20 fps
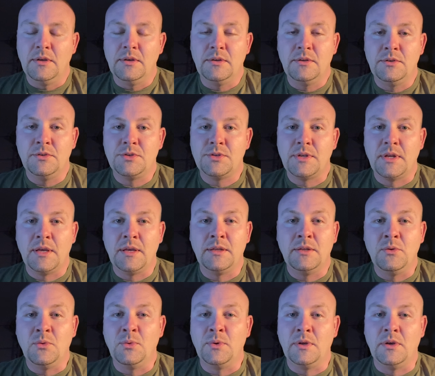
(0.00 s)
understand
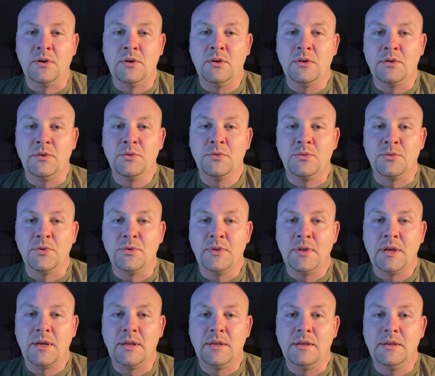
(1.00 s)
that we all go through
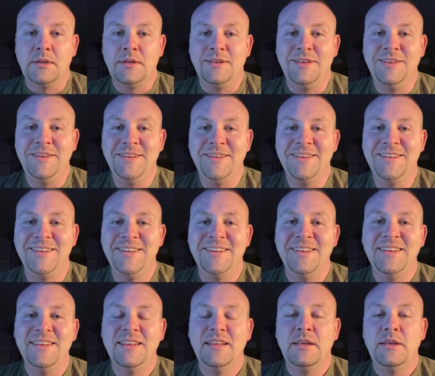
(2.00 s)
that
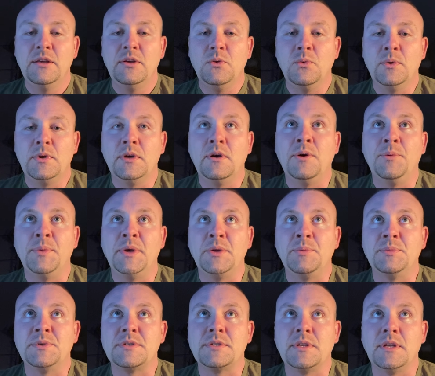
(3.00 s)
and we all
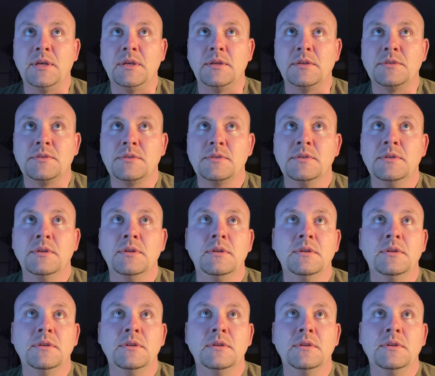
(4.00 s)
make mistakes.